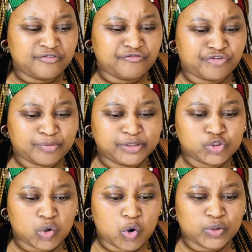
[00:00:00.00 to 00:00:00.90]
from
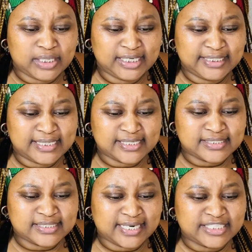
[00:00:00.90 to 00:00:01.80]
its own
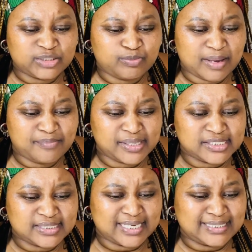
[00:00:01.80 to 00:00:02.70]
leaders /
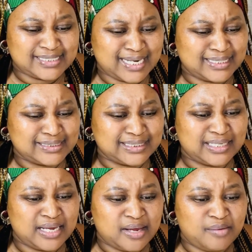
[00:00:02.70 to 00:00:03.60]
members than
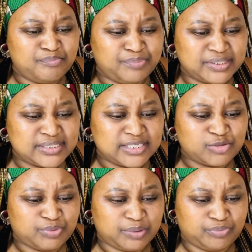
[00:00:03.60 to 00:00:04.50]
targeting business
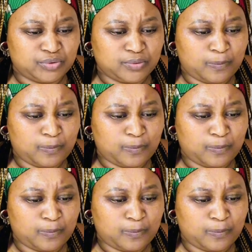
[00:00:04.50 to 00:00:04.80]
people.